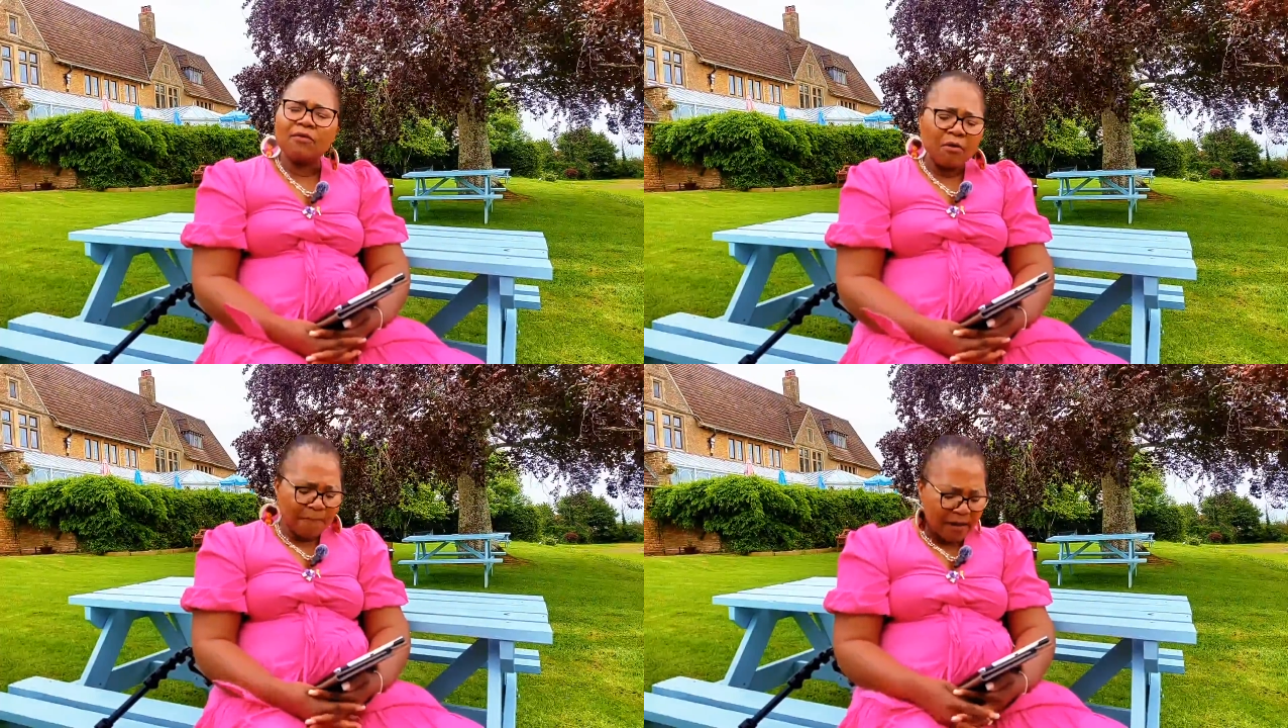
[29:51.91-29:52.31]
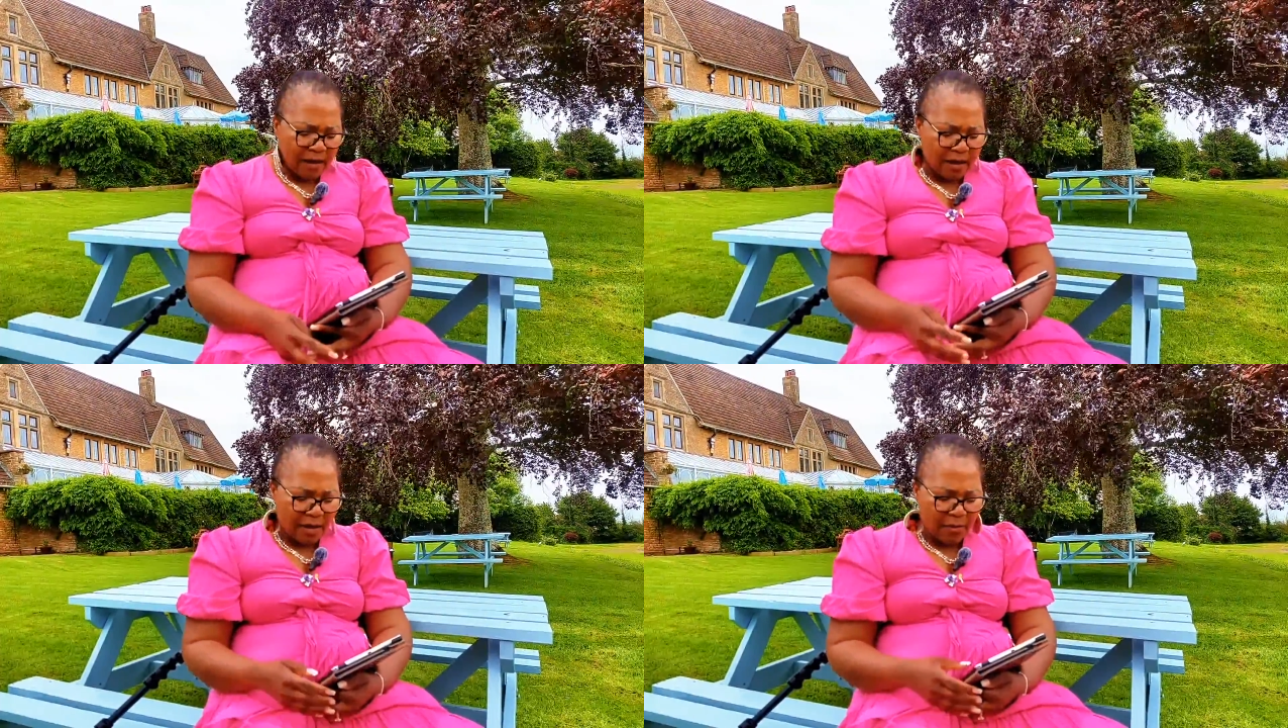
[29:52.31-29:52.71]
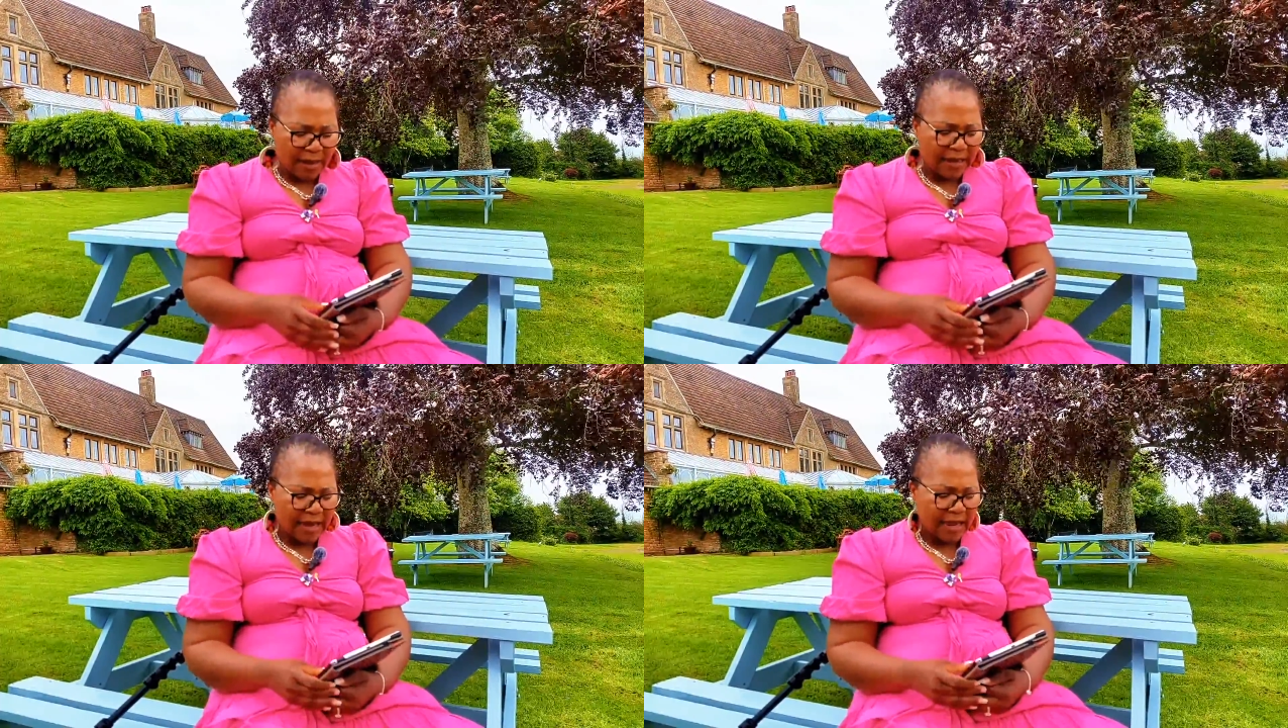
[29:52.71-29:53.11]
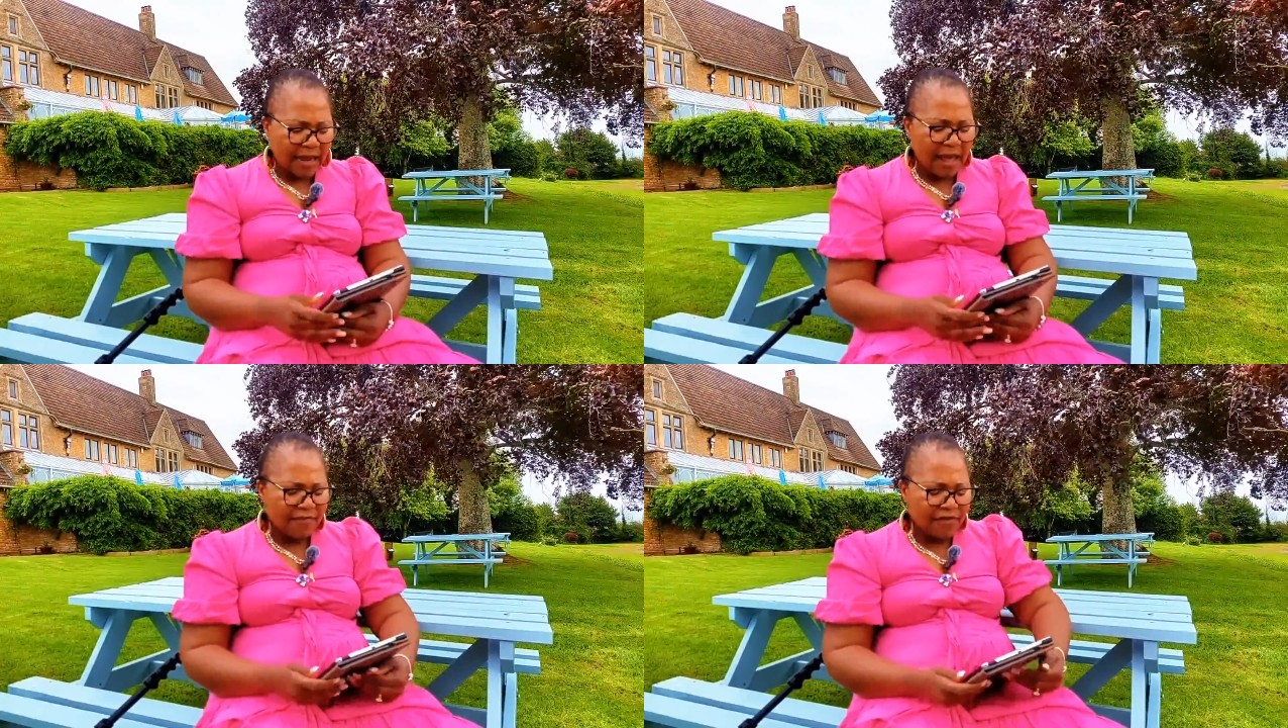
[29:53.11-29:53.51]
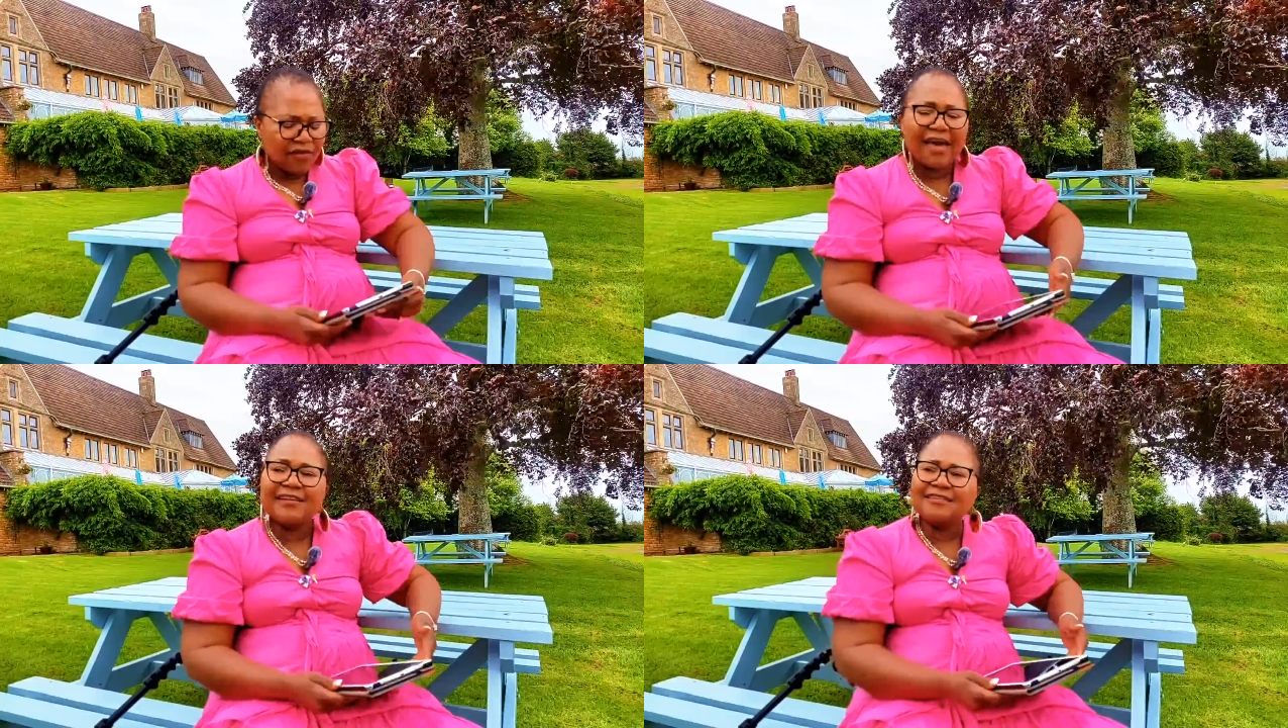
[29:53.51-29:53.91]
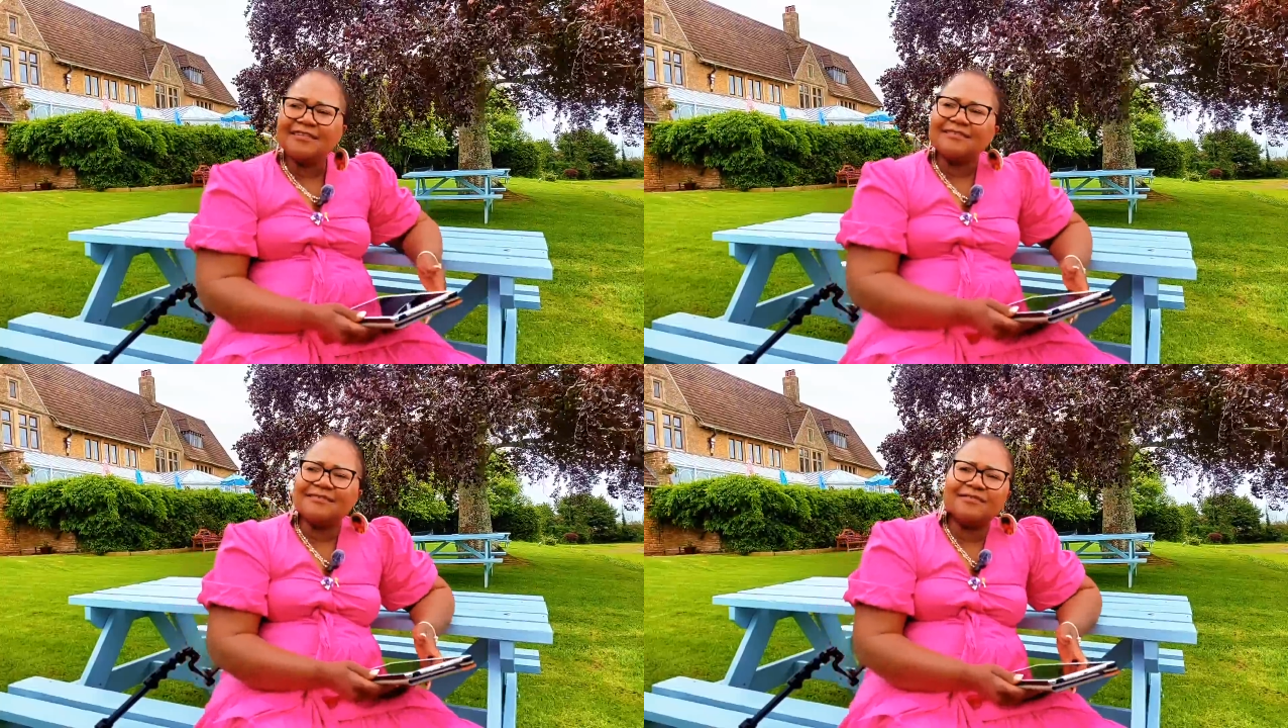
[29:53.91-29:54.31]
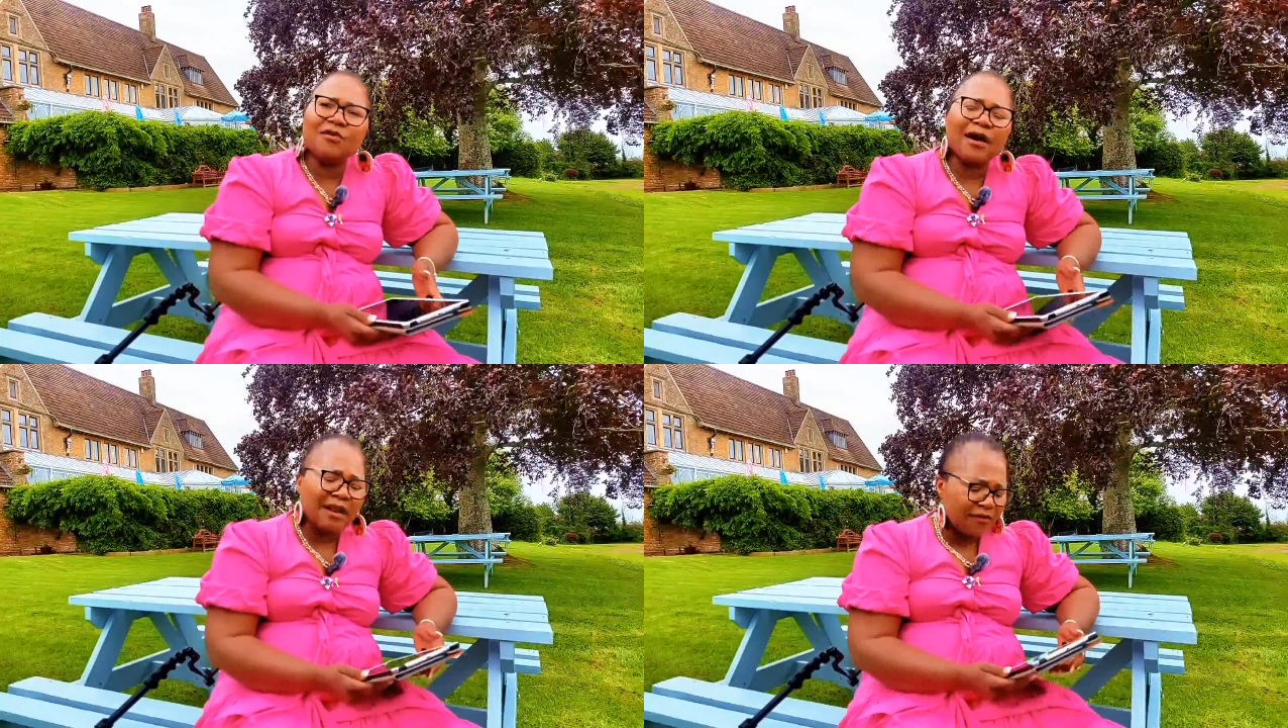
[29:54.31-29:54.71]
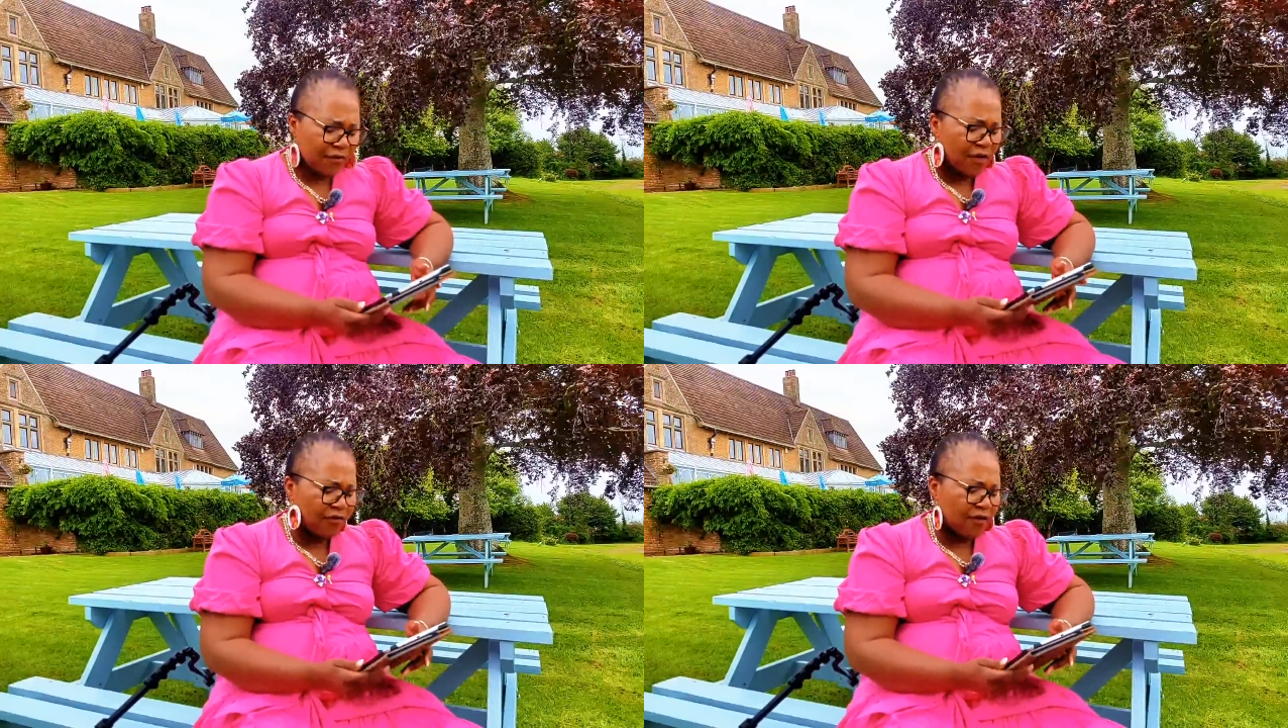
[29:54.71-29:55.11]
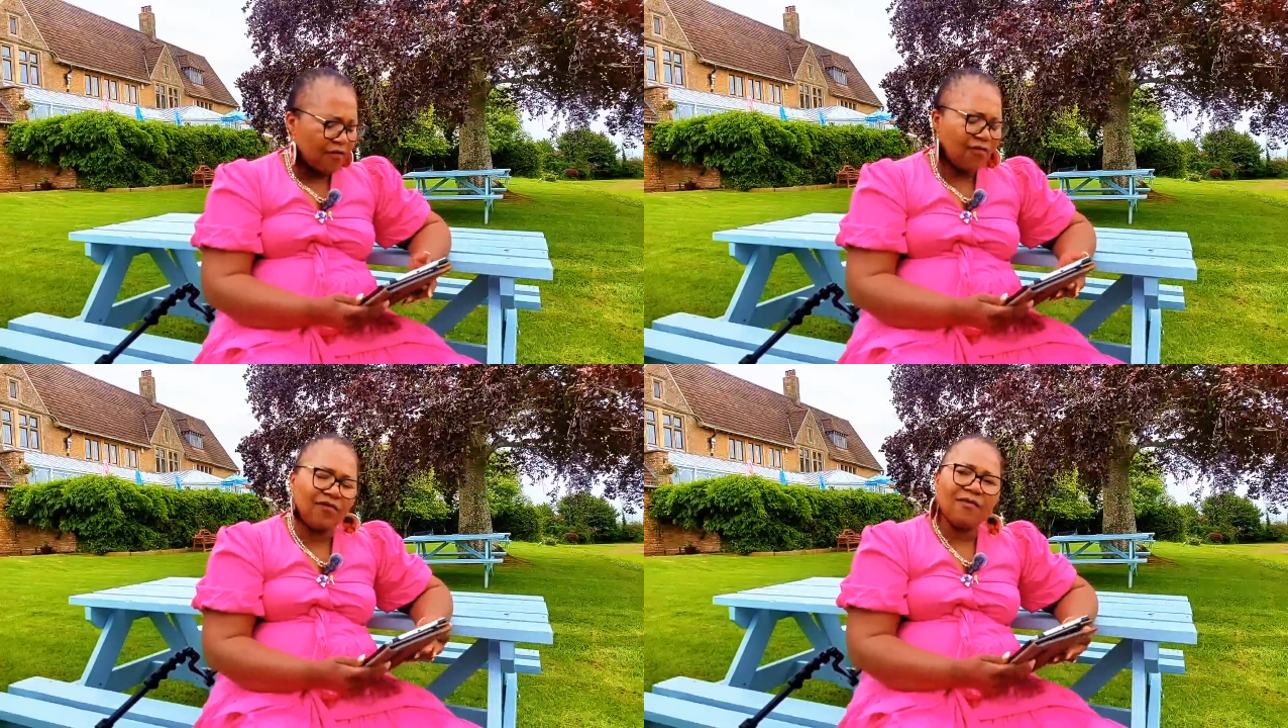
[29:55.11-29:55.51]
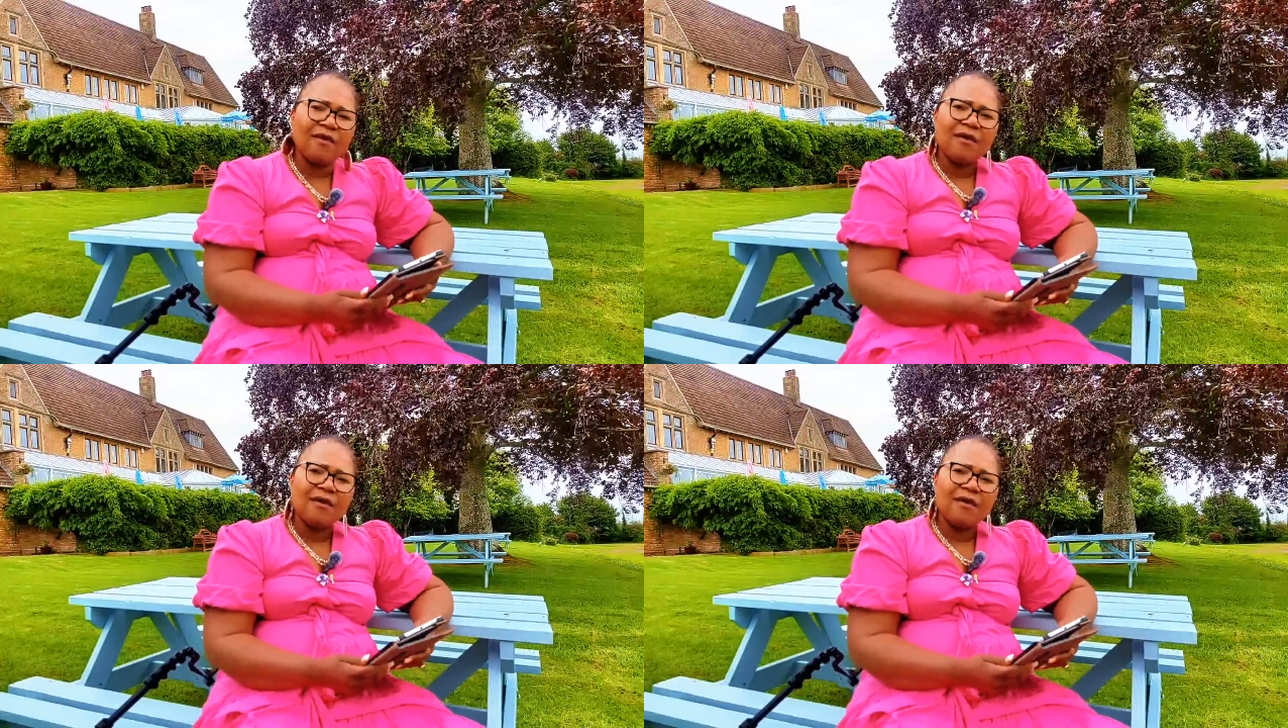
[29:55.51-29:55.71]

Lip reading: working in other charities, organizations,